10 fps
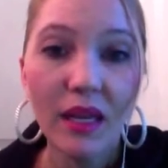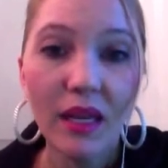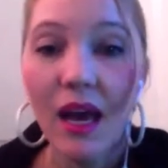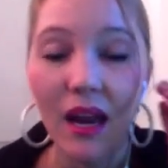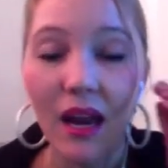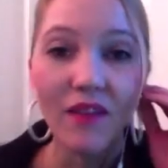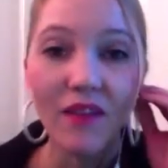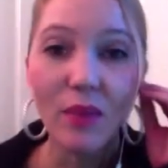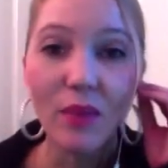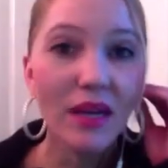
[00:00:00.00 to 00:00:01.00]
And I've
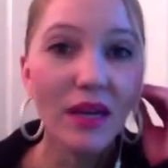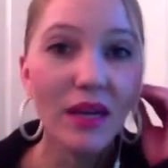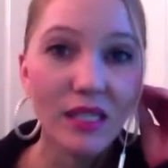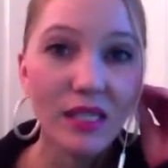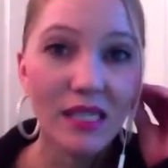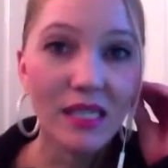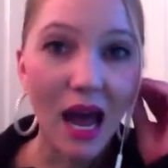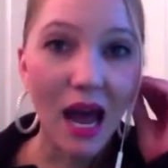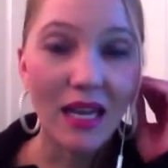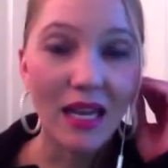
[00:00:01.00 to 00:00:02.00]
paid my dues to
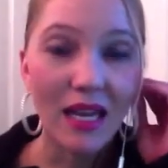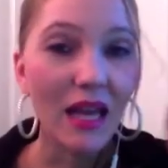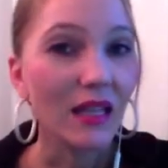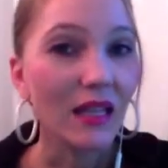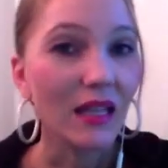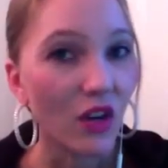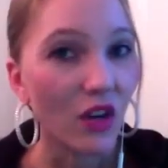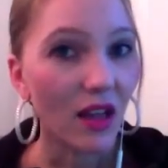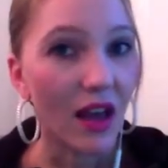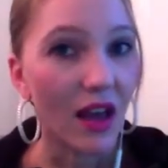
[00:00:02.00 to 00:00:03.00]
society, and I live a good
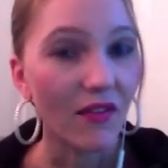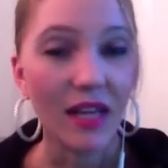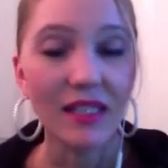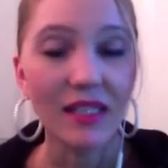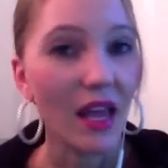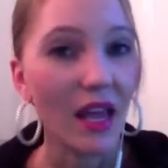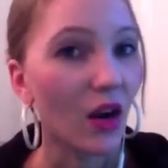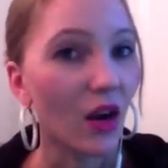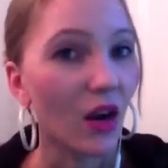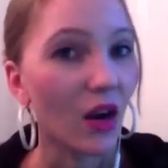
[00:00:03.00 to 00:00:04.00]
life, and I take care of
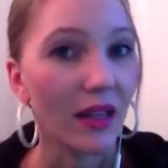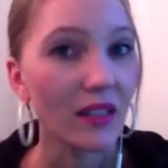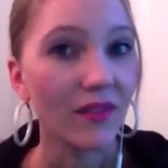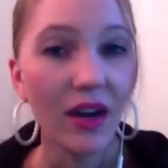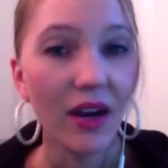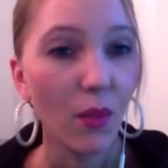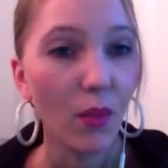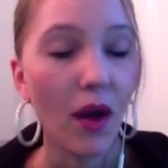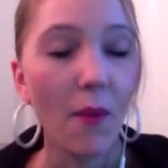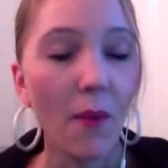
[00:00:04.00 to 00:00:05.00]
my kids very well.